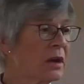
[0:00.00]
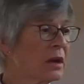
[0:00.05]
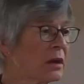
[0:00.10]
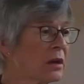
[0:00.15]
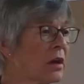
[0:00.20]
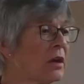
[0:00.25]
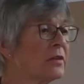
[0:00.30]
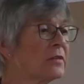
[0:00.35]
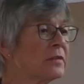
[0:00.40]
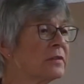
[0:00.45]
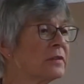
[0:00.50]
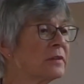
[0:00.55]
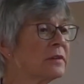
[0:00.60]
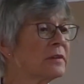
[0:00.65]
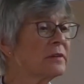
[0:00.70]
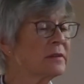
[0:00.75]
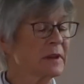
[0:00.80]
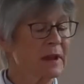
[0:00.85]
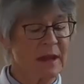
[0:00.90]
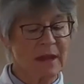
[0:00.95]

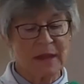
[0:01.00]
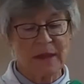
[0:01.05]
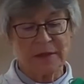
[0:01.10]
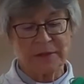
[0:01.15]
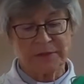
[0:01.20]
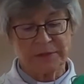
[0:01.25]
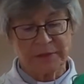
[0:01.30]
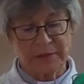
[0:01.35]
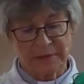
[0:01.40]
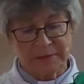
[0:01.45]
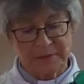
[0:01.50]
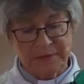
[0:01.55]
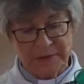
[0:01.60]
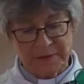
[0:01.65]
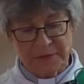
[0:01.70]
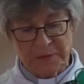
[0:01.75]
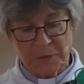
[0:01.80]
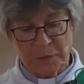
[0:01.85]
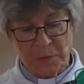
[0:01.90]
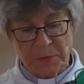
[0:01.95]
confident and
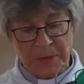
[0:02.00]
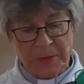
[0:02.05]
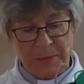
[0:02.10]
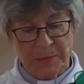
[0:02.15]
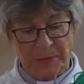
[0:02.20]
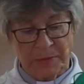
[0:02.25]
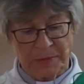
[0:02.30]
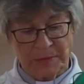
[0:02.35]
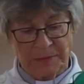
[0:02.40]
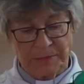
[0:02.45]
successful people.